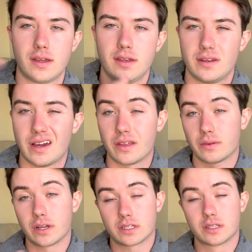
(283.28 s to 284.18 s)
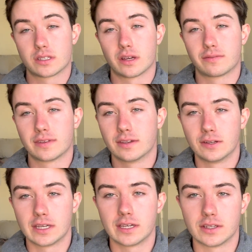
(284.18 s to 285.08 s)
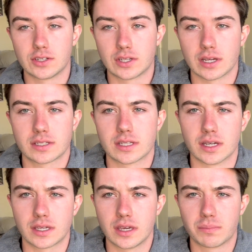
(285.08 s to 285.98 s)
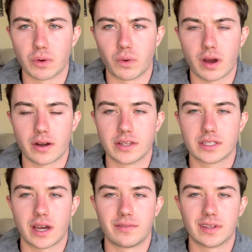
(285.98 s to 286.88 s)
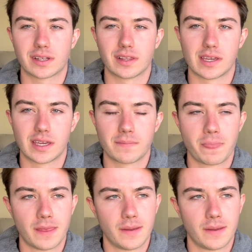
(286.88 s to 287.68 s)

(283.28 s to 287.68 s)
Now the rest of the stuff that you need is just to keep the water inside of it clean,